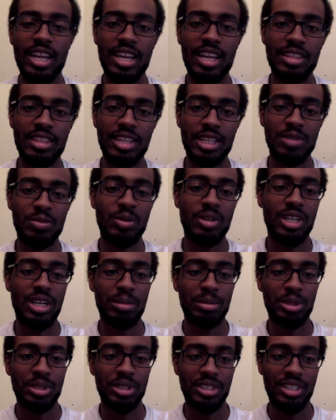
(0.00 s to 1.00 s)
That's one
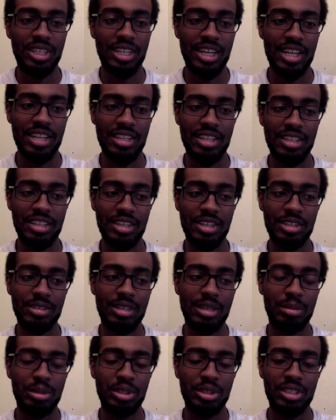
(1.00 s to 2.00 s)
option. And then the other
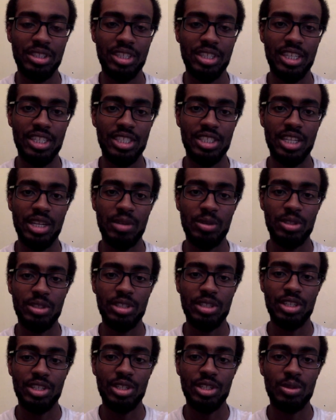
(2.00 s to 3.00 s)
option is they will
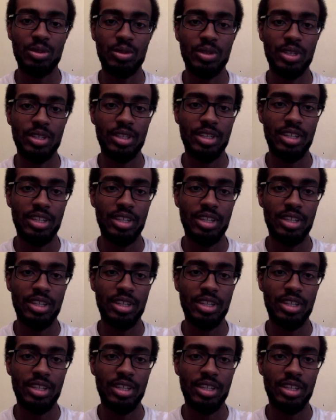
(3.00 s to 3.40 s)
send you